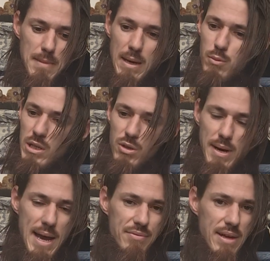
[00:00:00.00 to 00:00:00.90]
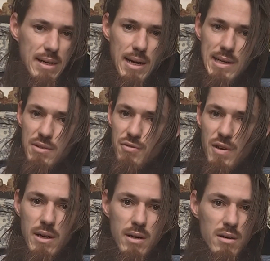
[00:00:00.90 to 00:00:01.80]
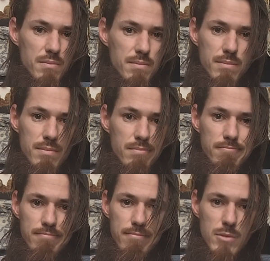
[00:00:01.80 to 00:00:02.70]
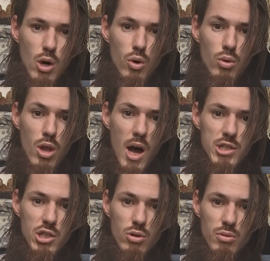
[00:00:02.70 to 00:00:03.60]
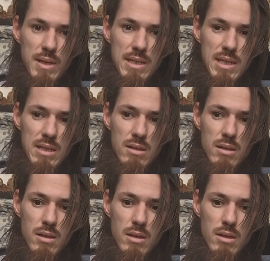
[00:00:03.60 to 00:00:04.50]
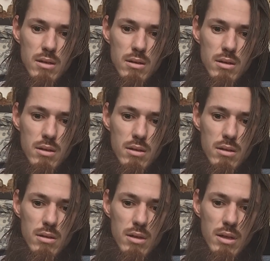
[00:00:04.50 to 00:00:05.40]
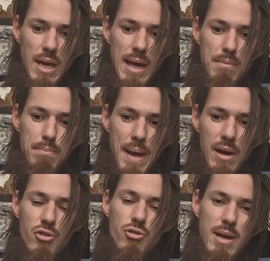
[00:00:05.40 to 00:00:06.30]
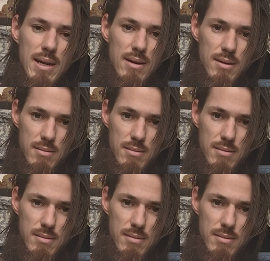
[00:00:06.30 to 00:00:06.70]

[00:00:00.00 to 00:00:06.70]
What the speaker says: And when you have that kind of fear, no logic or reason can penetrate it.